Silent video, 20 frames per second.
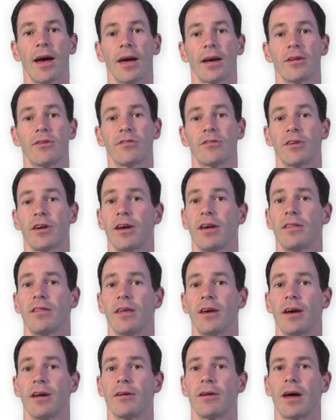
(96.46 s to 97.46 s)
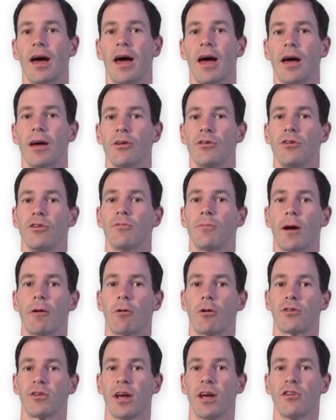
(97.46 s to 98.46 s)
I can say that I use my
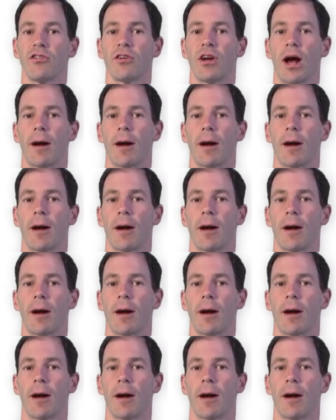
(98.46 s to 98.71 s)
rotation